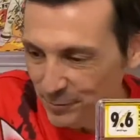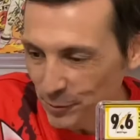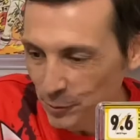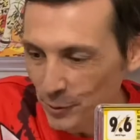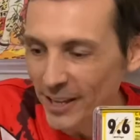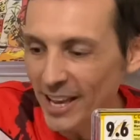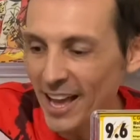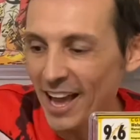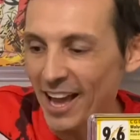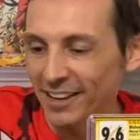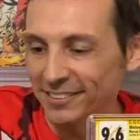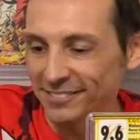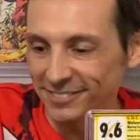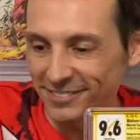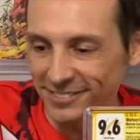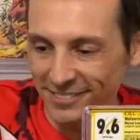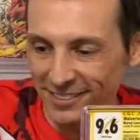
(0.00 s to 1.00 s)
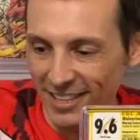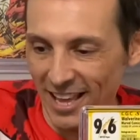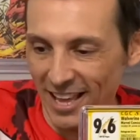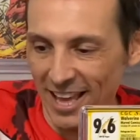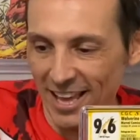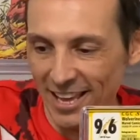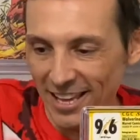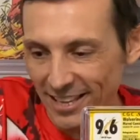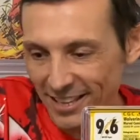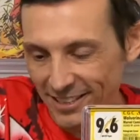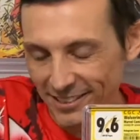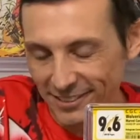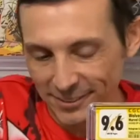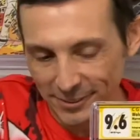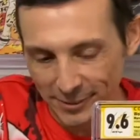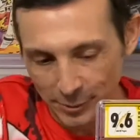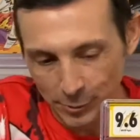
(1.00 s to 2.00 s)
we have a
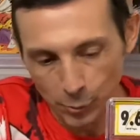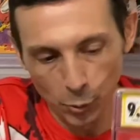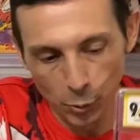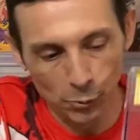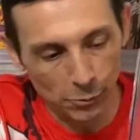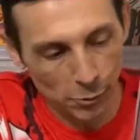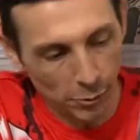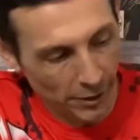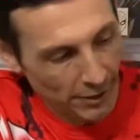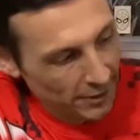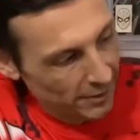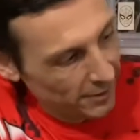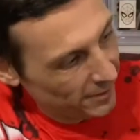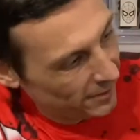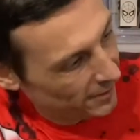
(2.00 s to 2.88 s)
Wolverine,